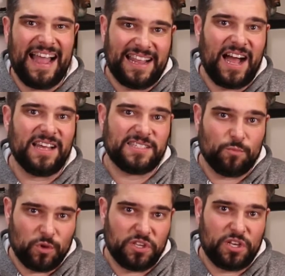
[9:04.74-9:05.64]
I got
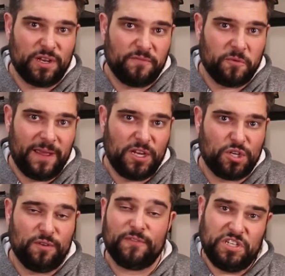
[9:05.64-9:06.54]
some really good
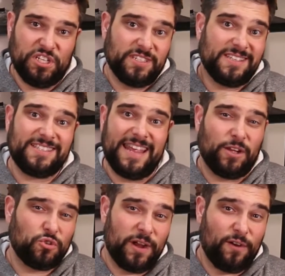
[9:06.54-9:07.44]
information, which is
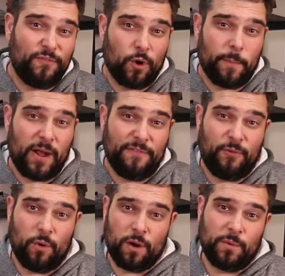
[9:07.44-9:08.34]
Snail Trail
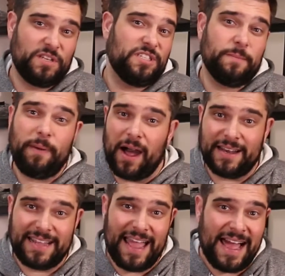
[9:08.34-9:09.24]
4x4, which is a
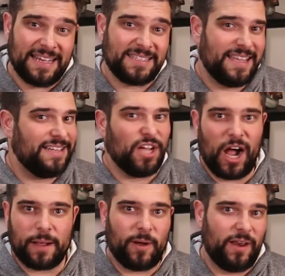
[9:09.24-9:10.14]
podcast. They
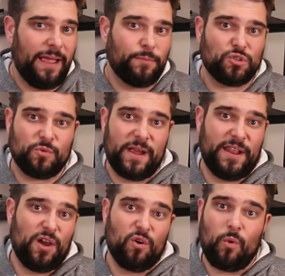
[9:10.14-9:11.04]
talk about amateur
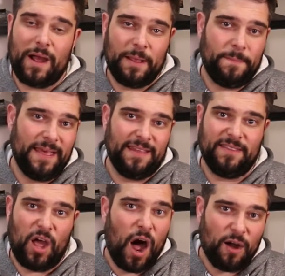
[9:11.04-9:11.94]
radio quite a bit
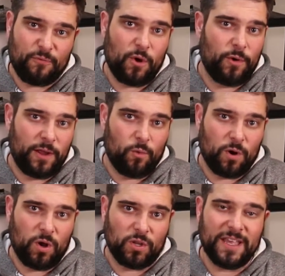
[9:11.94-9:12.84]
in the off-roading
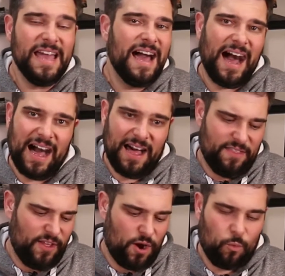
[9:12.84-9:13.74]
world.
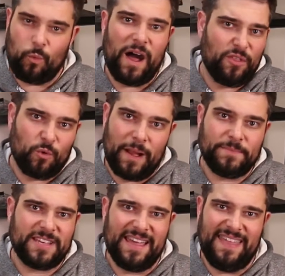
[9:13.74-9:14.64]
Their other
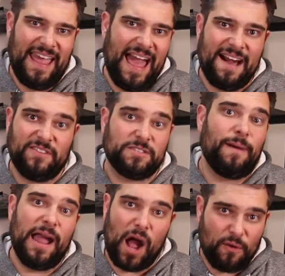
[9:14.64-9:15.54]
website they have is
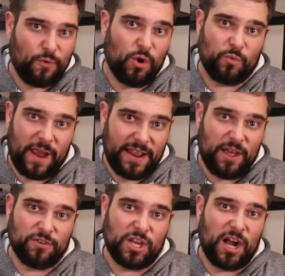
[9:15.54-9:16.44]

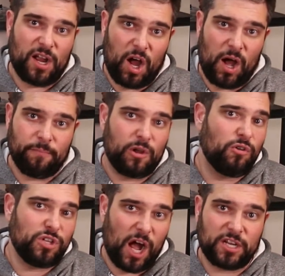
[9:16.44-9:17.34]
myoffroadradio.com.
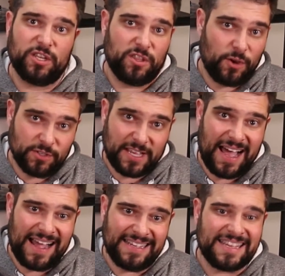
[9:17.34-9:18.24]
Go talk to those
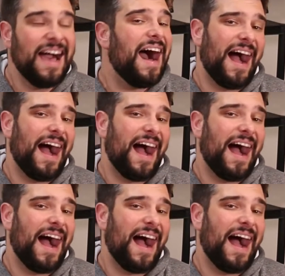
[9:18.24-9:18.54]
guys.